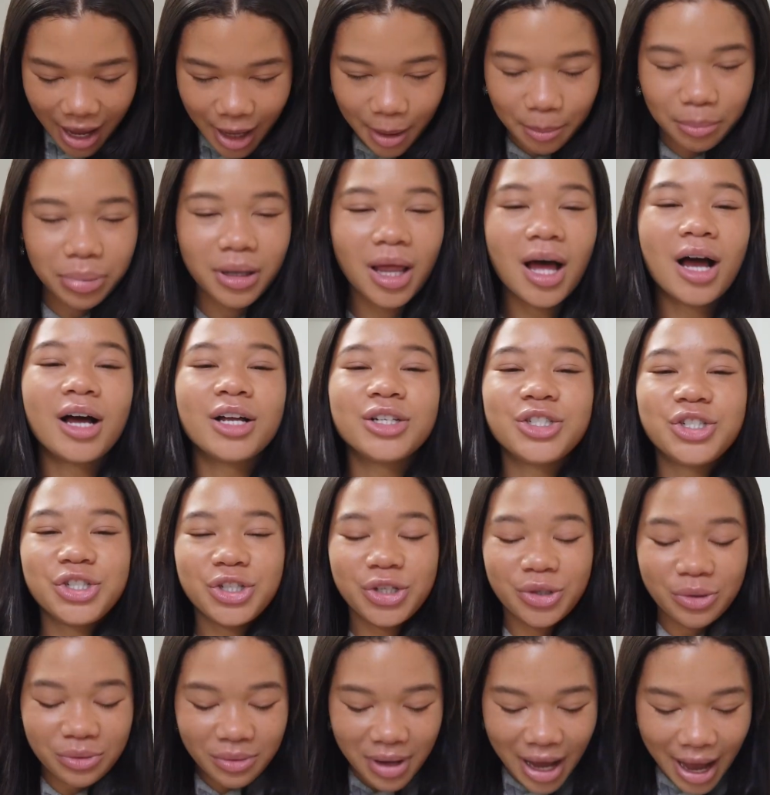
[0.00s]
I applaud
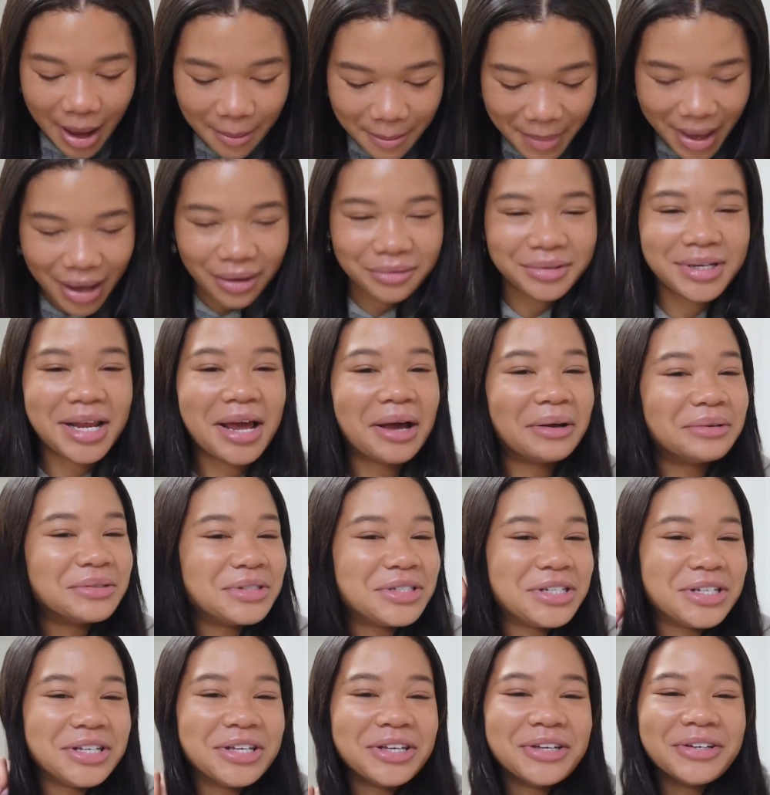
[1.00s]
you, I bow
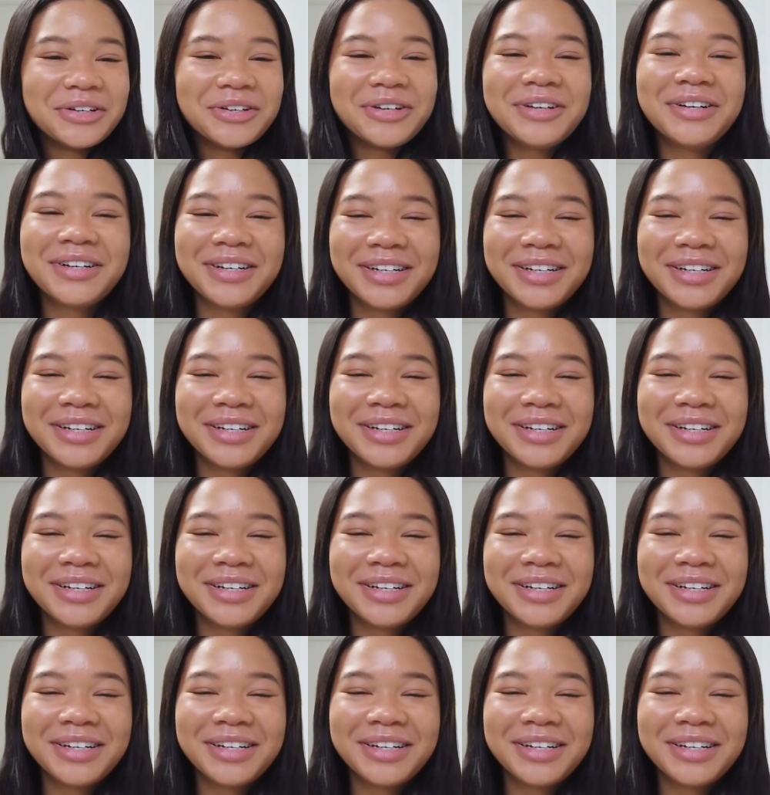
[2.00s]
down to you.